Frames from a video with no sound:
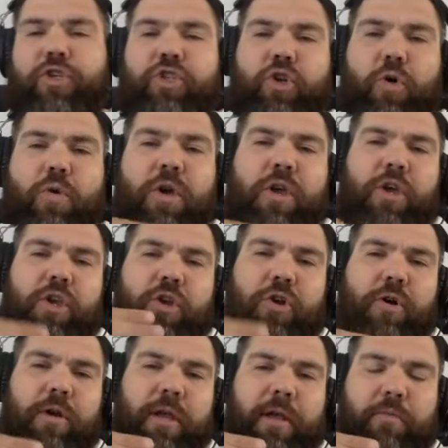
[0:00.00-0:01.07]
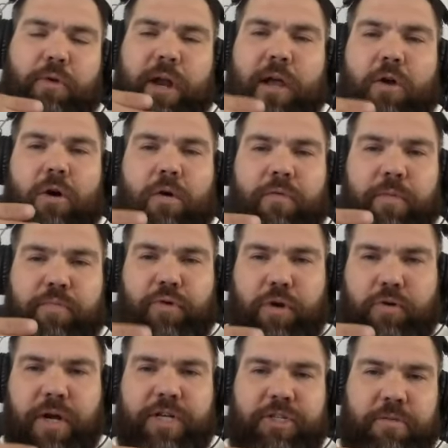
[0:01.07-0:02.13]
So you're at what I call the
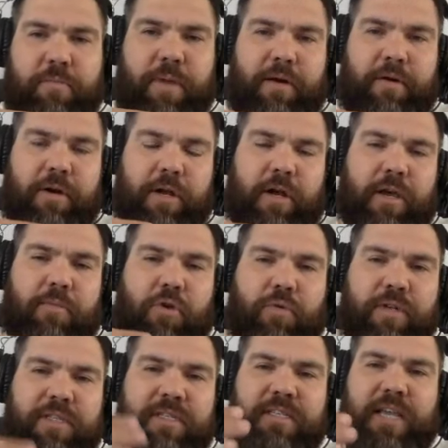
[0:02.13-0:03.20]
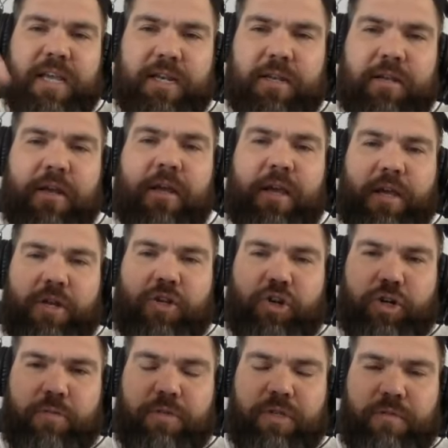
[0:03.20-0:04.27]
progression paradigm. You ascend in
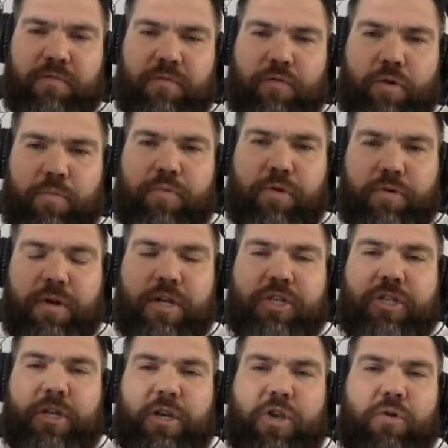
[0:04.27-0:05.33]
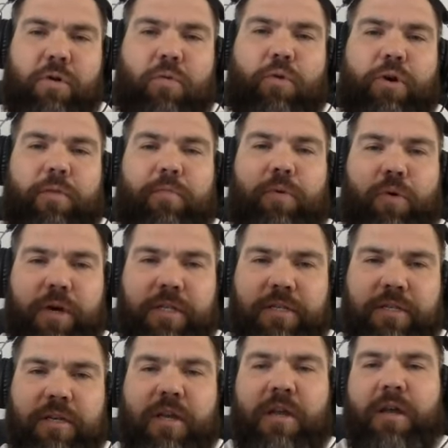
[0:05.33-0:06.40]
terms of your progression and your awarded
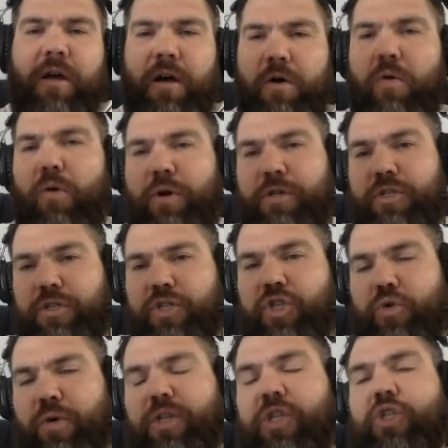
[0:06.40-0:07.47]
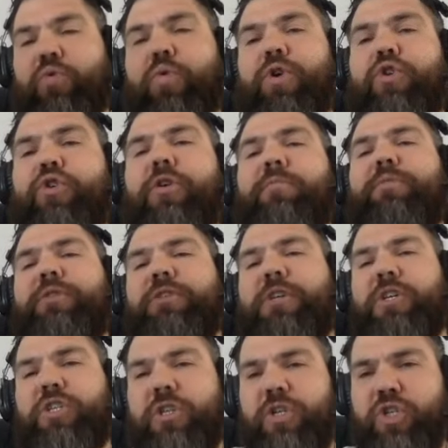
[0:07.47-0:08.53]
points according to situations where you could
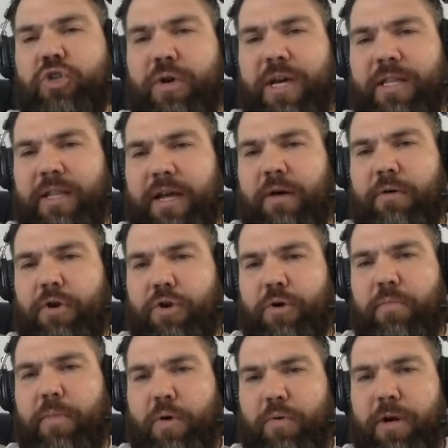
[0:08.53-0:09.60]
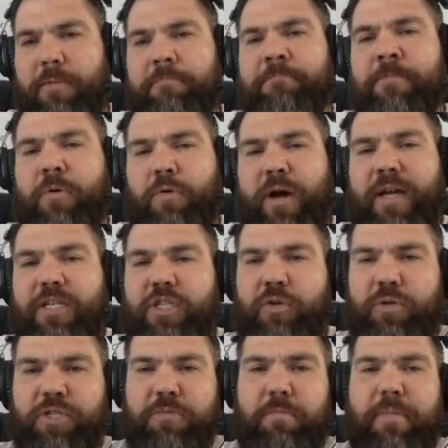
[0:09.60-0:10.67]
potentially strike down on your opponent, right? So
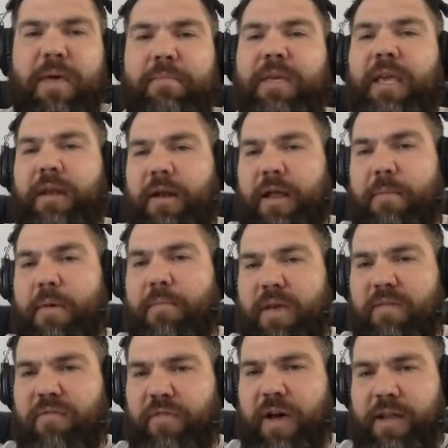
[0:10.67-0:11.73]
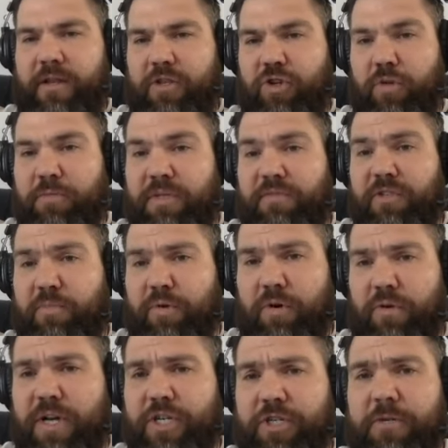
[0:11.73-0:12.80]
it's mimicking an MMA fight in terms of its
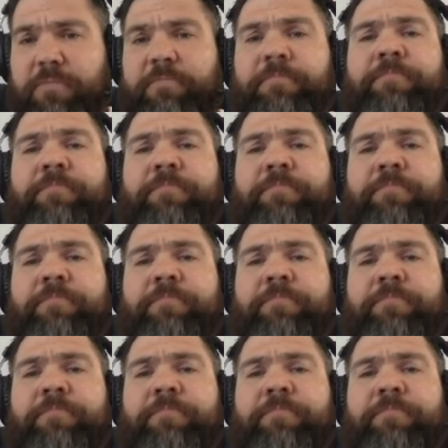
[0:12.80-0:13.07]
progression.